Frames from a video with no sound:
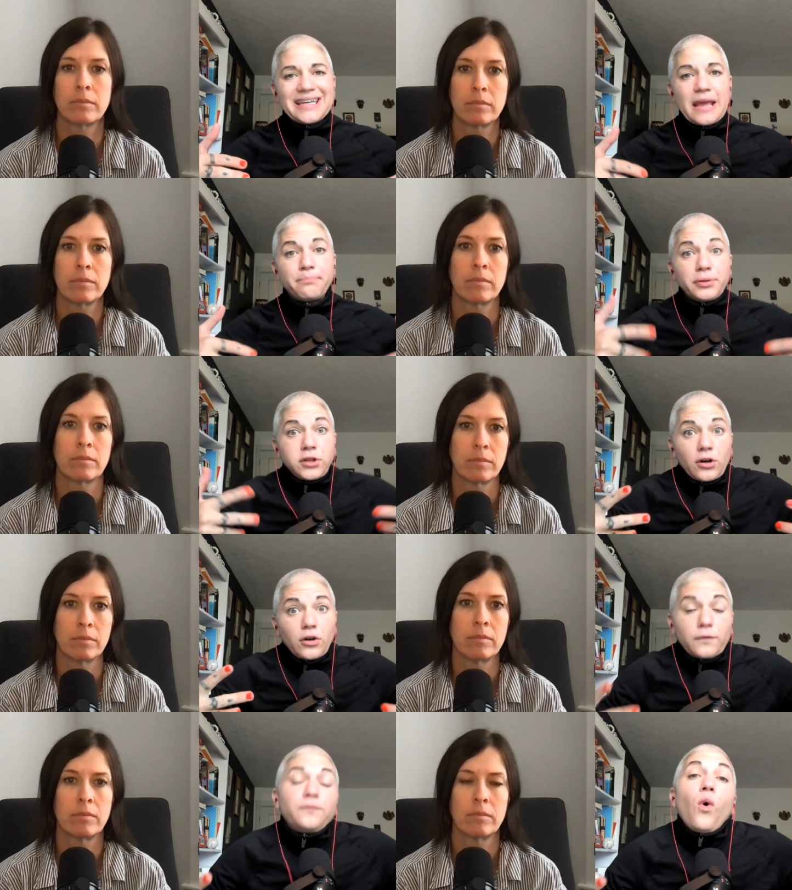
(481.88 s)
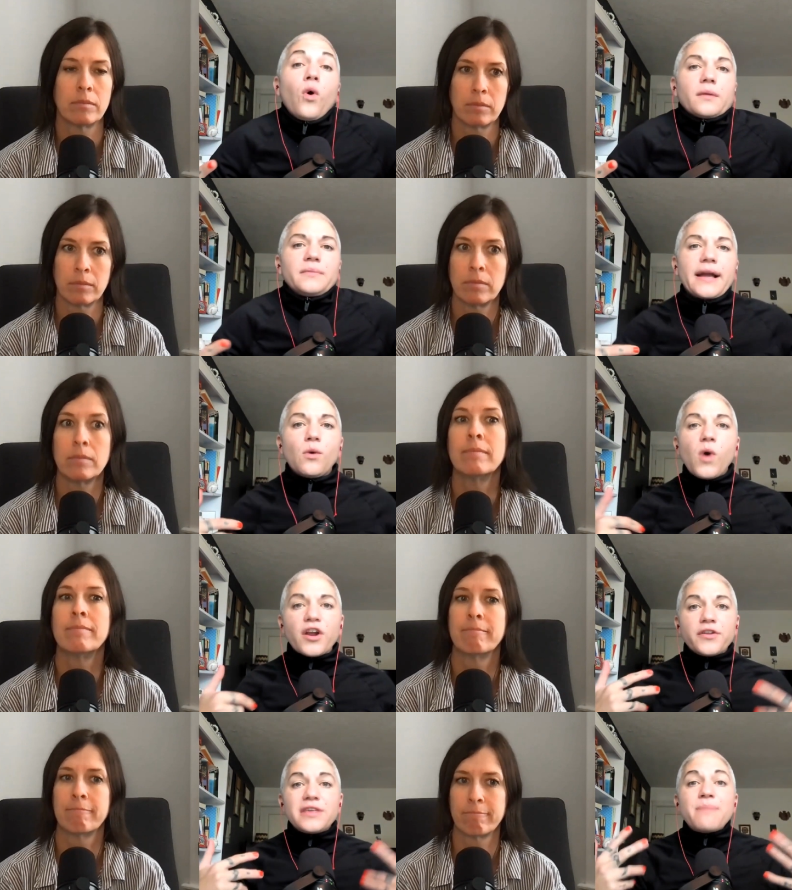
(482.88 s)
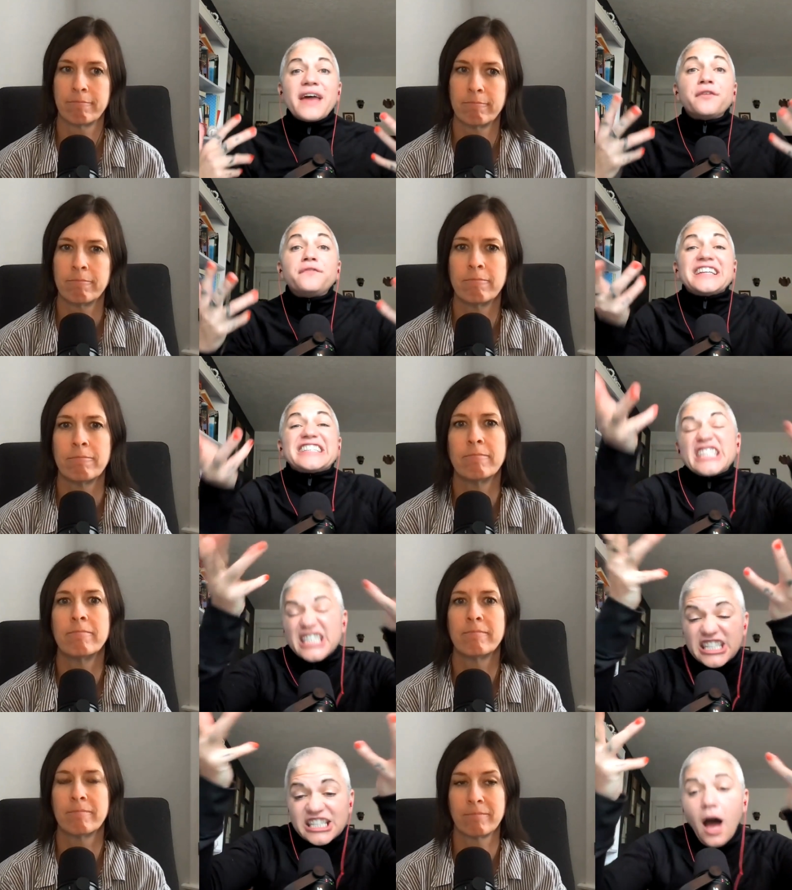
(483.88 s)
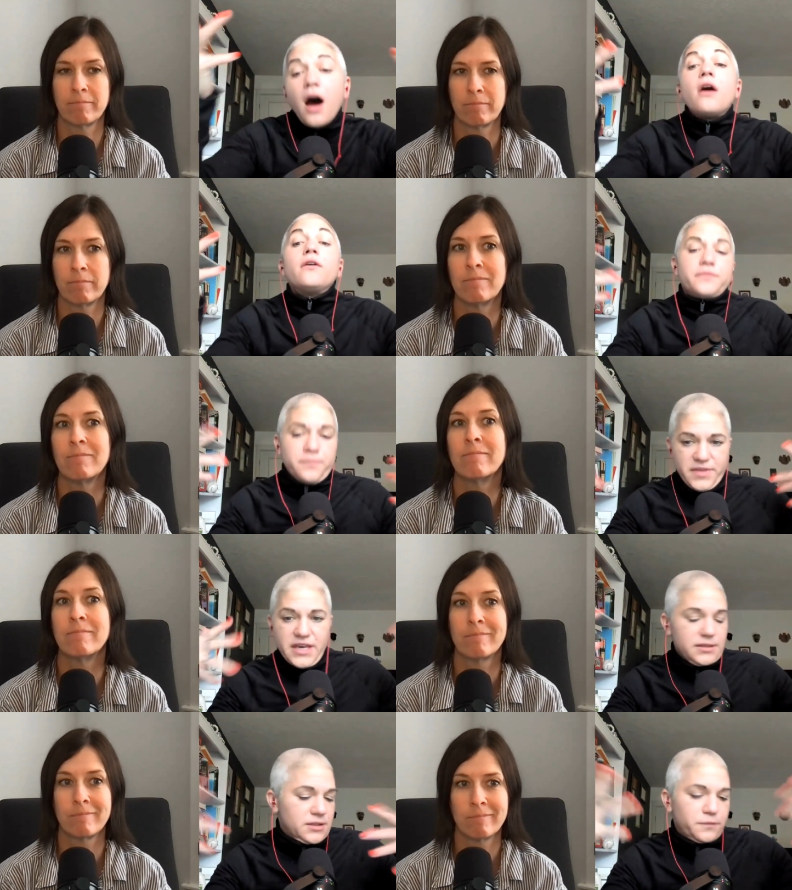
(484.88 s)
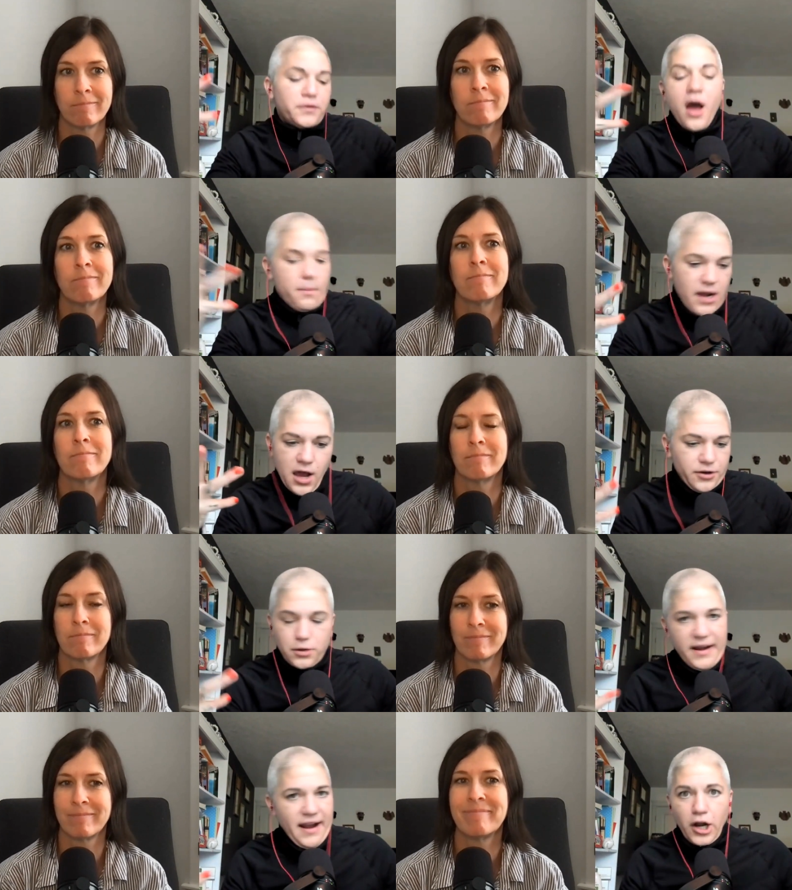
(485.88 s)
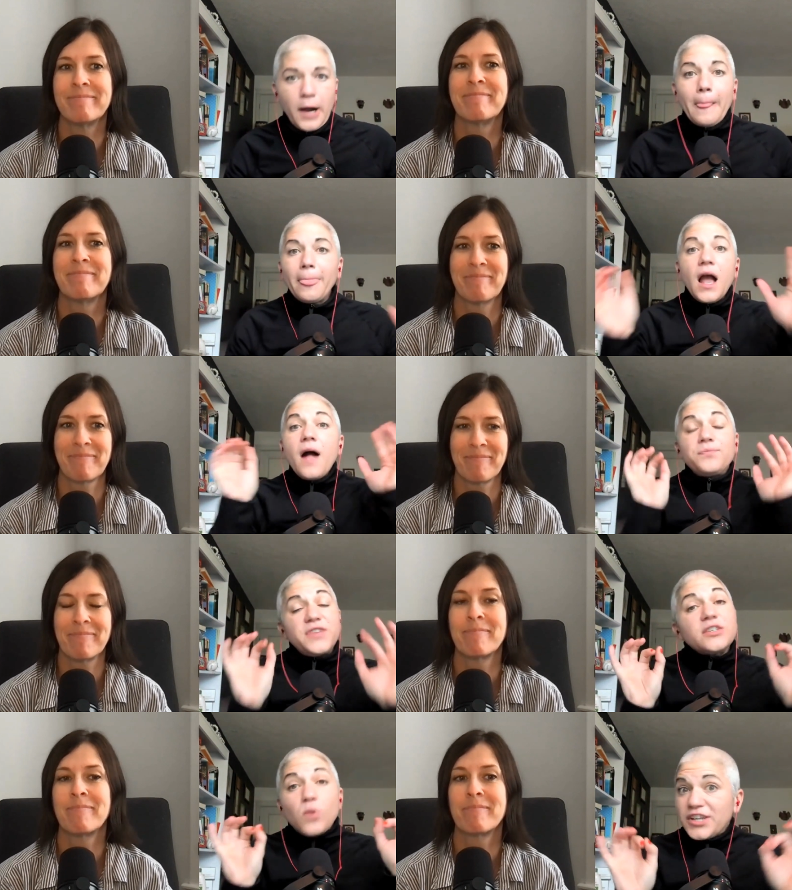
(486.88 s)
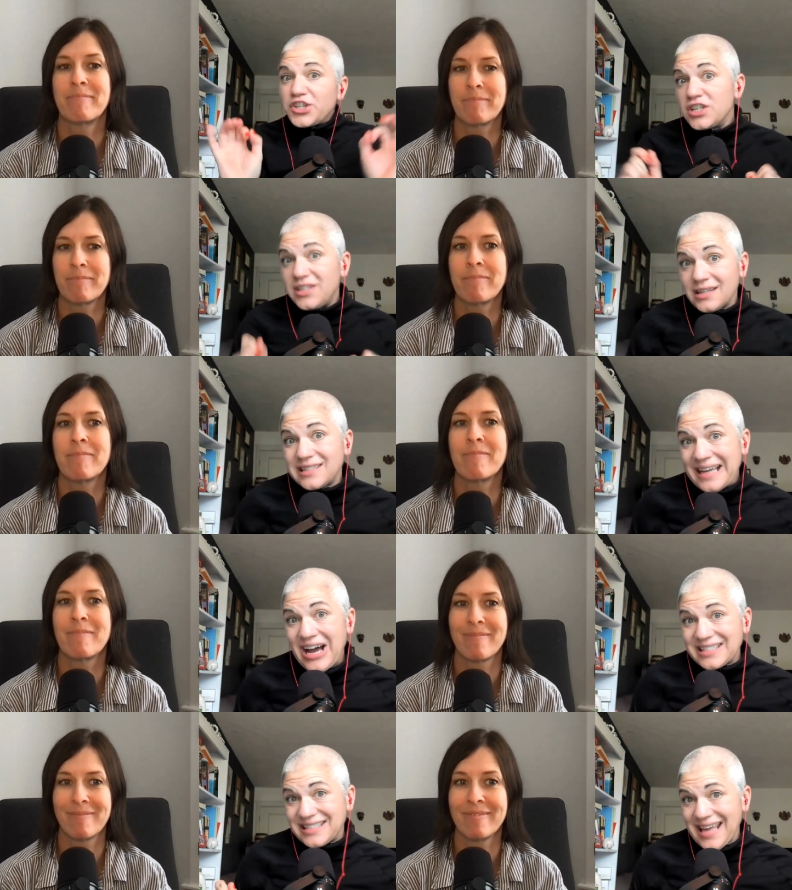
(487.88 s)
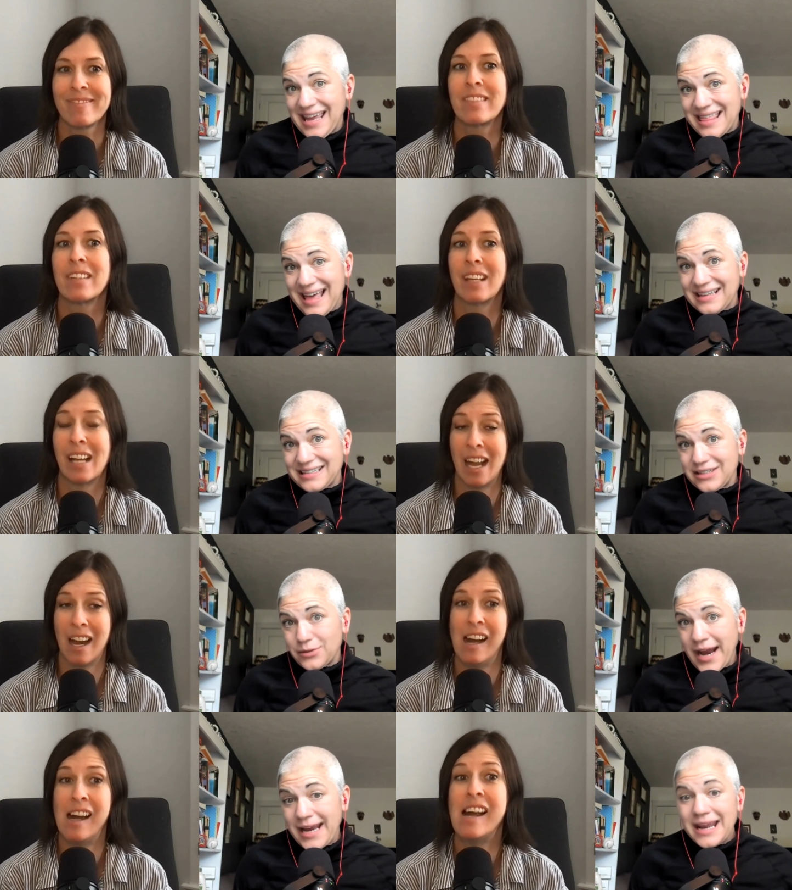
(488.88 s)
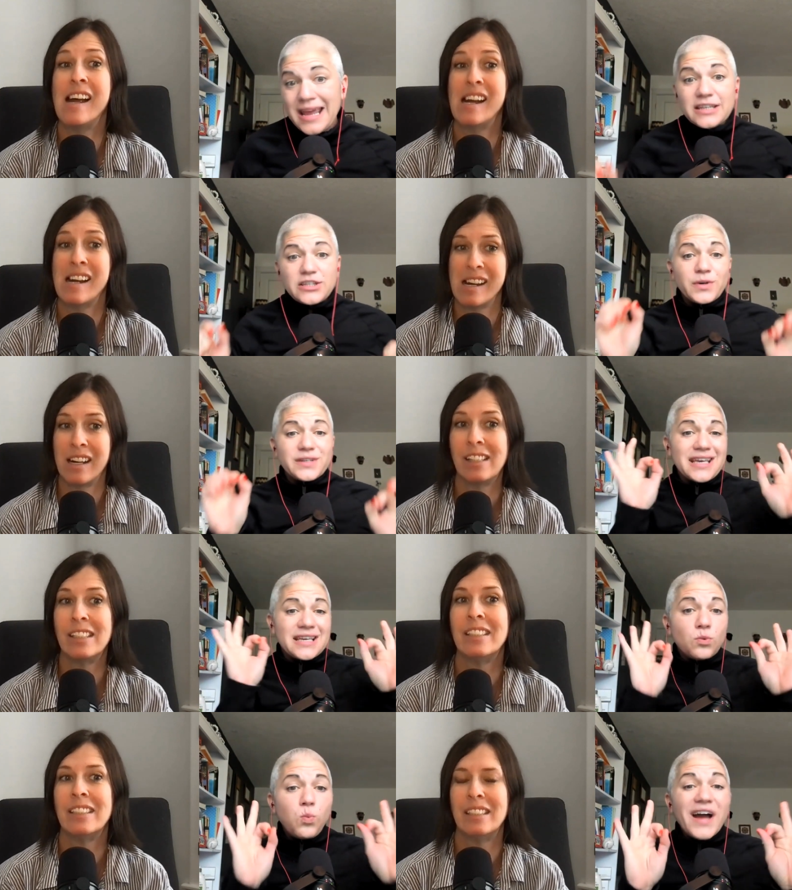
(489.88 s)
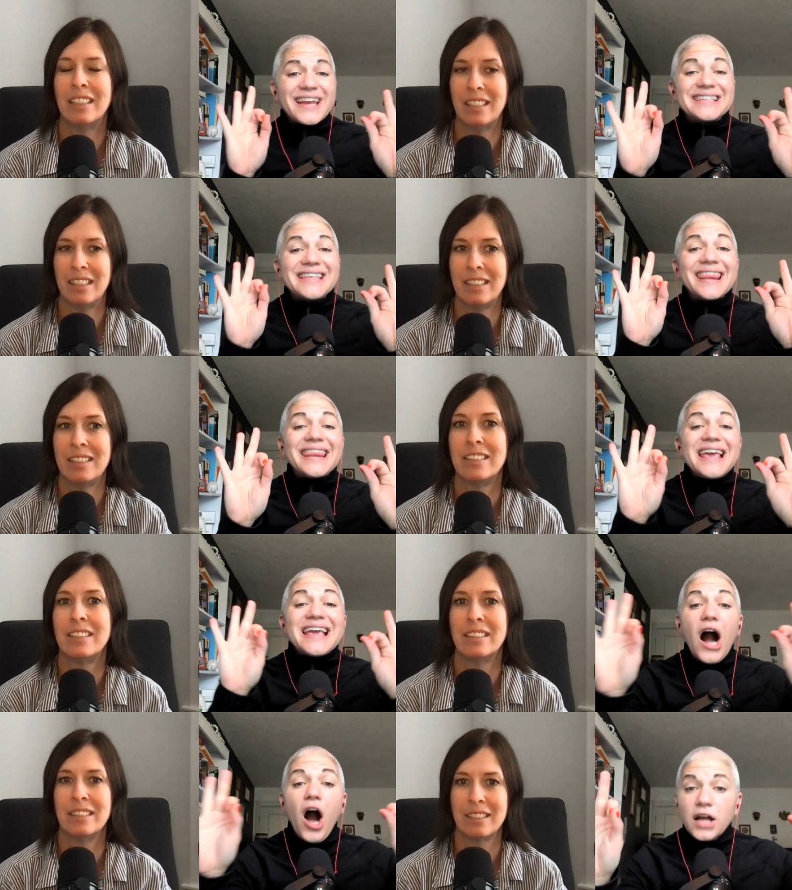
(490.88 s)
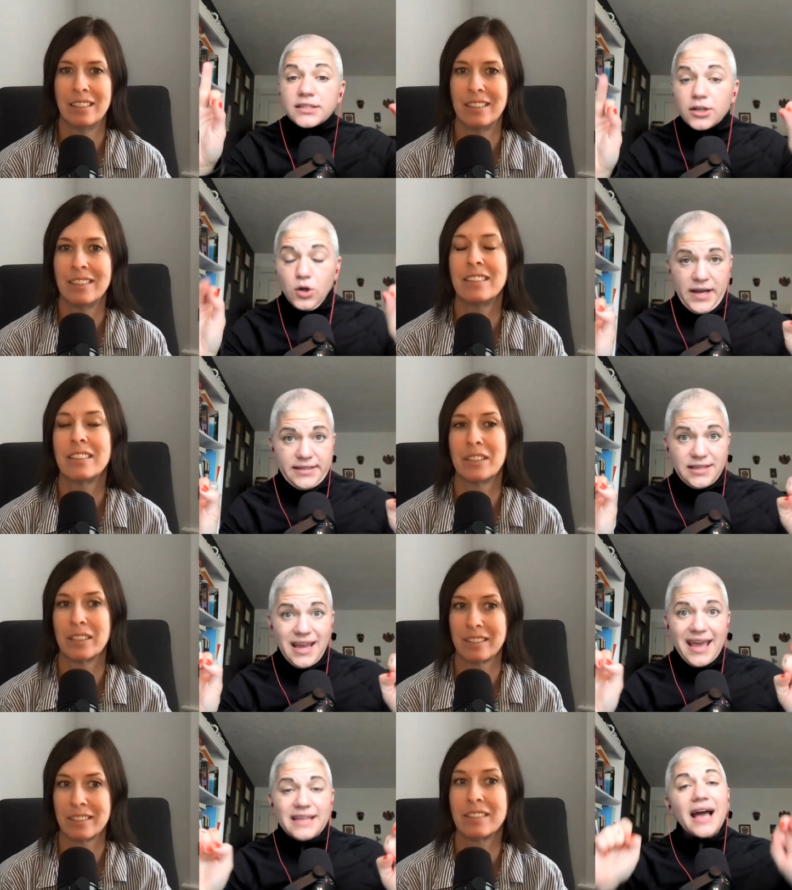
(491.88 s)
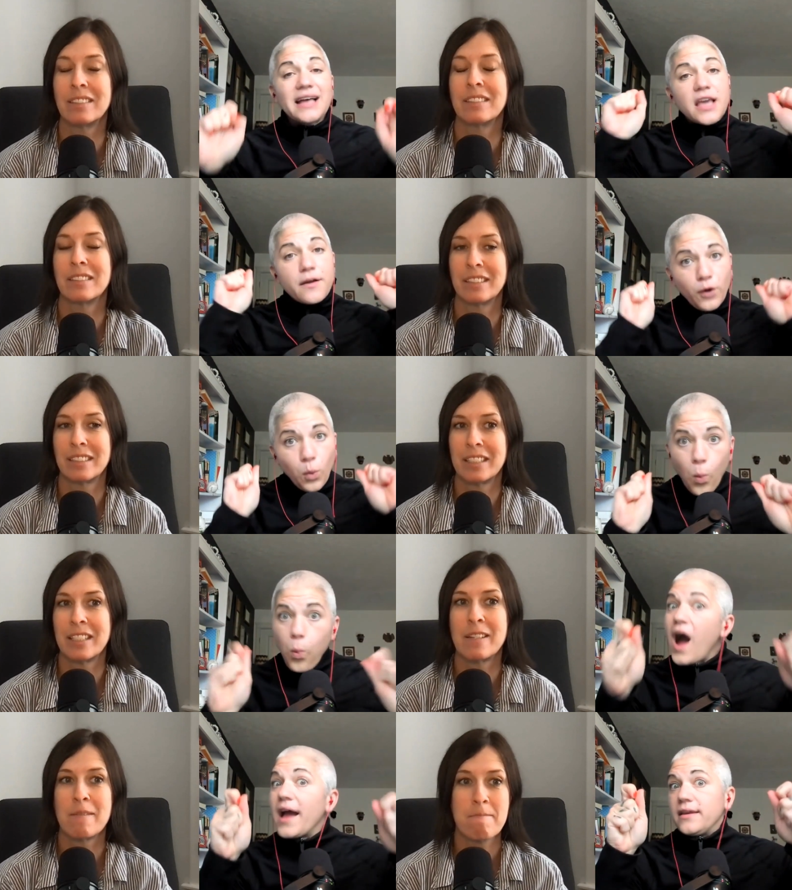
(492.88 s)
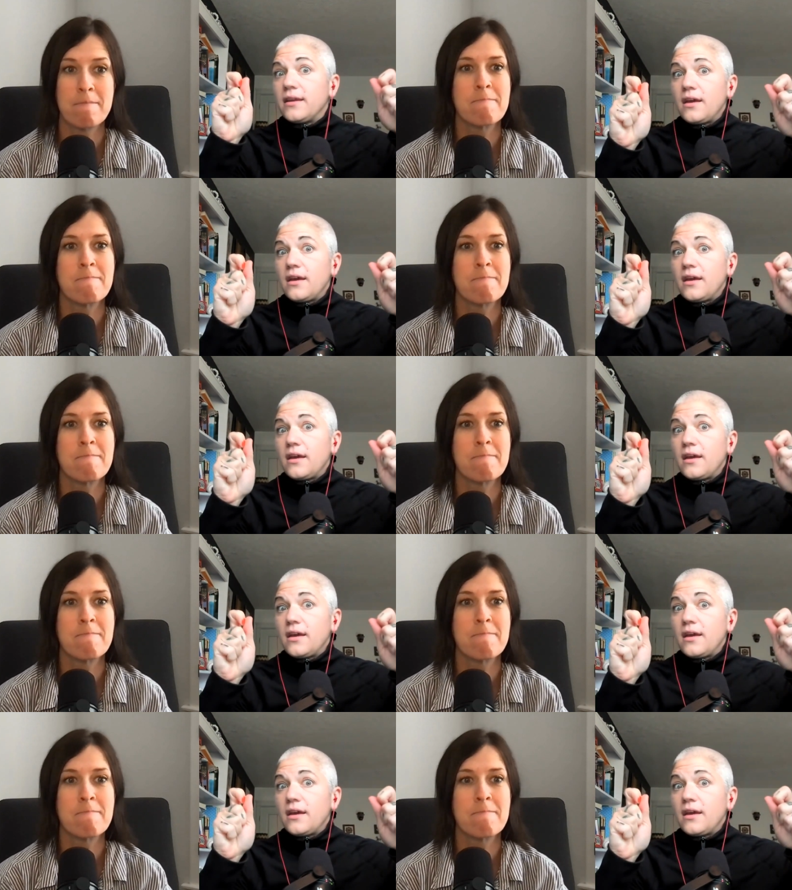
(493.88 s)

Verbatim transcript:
Speaker 1: in a plural form like what are the benefits of this phenomenon or whatever this question does not say that, right? So it says, What is the consequence? It's asking for one